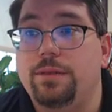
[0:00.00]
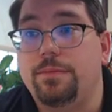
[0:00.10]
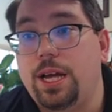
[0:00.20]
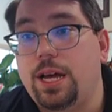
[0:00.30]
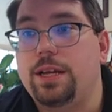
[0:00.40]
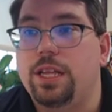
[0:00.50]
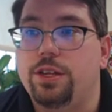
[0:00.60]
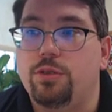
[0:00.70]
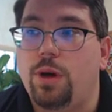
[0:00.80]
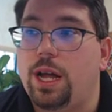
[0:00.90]
Uh, in the
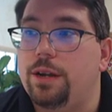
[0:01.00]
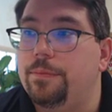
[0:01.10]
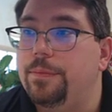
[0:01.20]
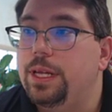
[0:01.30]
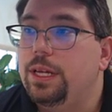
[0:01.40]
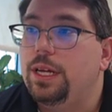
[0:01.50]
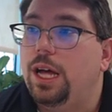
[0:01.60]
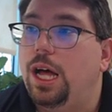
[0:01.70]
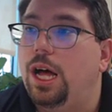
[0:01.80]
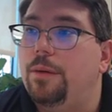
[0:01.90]
duodenum.
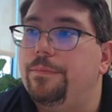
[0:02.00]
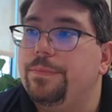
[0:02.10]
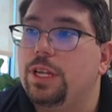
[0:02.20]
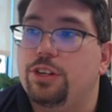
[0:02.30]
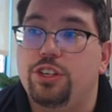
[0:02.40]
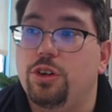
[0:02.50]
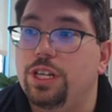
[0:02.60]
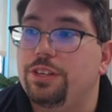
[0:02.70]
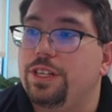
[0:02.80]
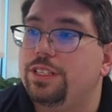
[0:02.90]
Um, or the you
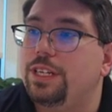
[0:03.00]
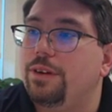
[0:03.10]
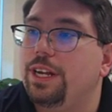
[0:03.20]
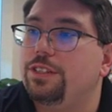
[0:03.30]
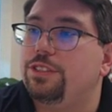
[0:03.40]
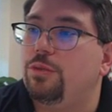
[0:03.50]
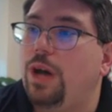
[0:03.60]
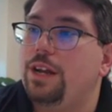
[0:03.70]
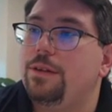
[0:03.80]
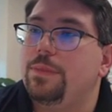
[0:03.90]
can see right here is the
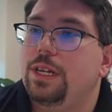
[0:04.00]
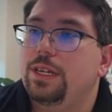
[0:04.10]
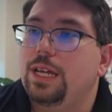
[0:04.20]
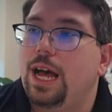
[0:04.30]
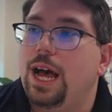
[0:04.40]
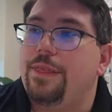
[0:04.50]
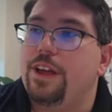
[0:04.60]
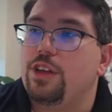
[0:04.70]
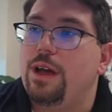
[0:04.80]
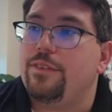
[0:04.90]
duodenum. Uh, there you
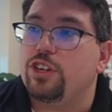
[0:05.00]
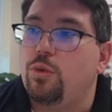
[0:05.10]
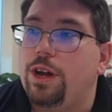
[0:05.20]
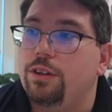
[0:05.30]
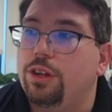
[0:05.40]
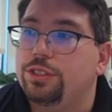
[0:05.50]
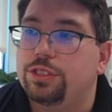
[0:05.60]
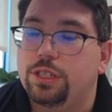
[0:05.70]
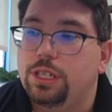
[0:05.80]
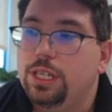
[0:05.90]
have your duodenal
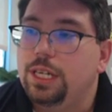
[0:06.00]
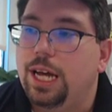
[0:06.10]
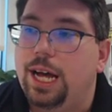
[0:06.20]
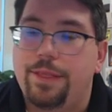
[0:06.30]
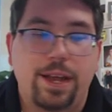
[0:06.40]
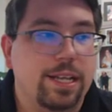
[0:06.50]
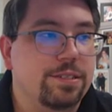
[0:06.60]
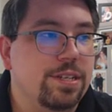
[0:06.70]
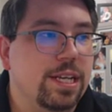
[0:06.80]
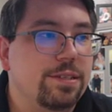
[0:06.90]
ulcer uh, that
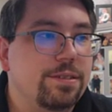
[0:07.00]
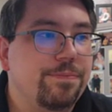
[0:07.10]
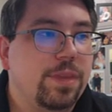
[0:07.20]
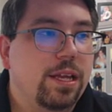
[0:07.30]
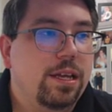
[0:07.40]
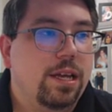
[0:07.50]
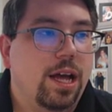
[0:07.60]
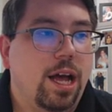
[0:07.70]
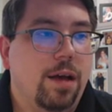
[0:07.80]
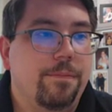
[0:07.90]
exists.
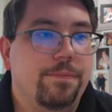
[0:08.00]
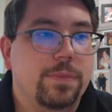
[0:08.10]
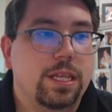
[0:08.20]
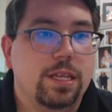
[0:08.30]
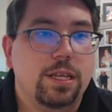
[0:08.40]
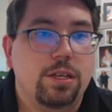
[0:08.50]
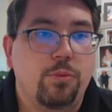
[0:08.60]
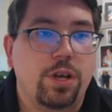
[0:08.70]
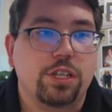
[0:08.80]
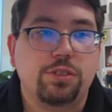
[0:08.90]
Um, we
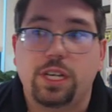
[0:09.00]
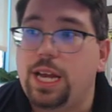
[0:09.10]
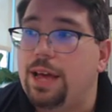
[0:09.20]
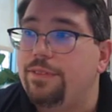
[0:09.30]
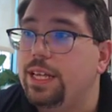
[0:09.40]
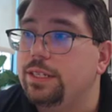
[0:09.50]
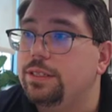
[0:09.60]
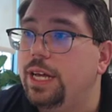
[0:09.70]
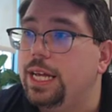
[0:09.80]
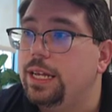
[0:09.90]
also are going to have things
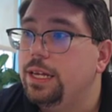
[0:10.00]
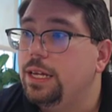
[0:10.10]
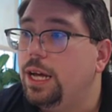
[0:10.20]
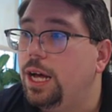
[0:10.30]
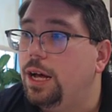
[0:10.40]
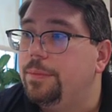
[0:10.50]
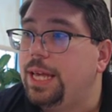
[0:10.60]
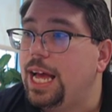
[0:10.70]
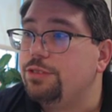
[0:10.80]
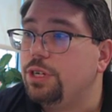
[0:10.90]
like um,
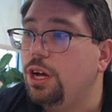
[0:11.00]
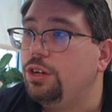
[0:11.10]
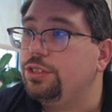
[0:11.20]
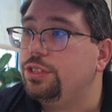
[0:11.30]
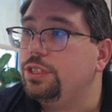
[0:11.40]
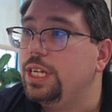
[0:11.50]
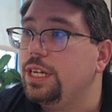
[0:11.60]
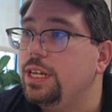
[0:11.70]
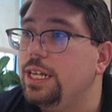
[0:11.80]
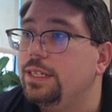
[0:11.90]
gastric ulcers that
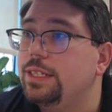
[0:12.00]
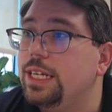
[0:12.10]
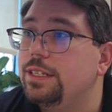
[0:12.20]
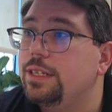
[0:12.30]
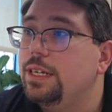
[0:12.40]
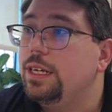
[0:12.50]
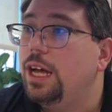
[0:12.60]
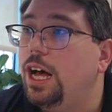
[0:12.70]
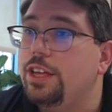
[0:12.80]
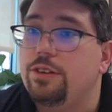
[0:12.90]
can exist. Uh,
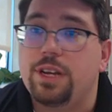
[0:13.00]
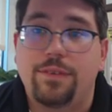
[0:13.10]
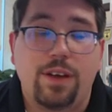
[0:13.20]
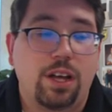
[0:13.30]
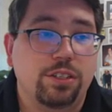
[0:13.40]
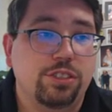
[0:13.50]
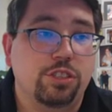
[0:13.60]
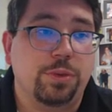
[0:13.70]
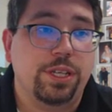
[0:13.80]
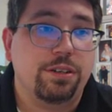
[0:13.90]
you can have ulcers
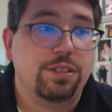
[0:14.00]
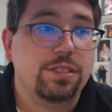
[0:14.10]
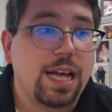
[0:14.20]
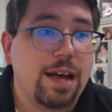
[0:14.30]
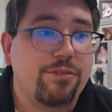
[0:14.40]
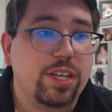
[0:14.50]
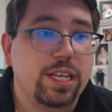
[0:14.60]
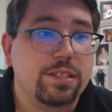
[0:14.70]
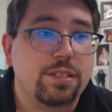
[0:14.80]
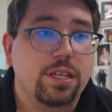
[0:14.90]
within your
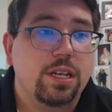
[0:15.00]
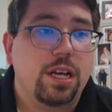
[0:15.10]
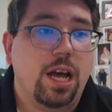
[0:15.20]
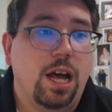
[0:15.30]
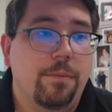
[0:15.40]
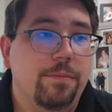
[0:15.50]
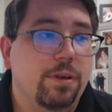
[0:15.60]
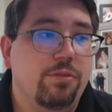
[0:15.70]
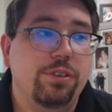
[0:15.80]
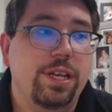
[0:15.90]
esophagus. Um,
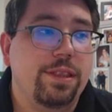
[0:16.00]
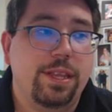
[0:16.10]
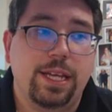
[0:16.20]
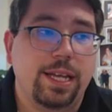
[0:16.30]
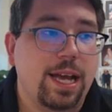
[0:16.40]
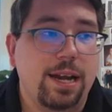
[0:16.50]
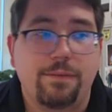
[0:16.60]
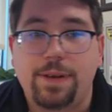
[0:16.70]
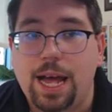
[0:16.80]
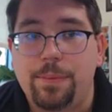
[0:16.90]
really, they can kind of
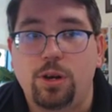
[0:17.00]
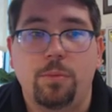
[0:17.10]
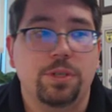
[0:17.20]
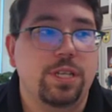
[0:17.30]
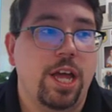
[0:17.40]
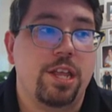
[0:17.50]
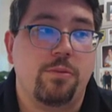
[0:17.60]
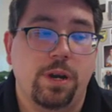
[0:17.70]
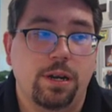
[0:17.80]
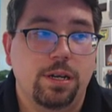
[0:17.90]
happen almost anywhere.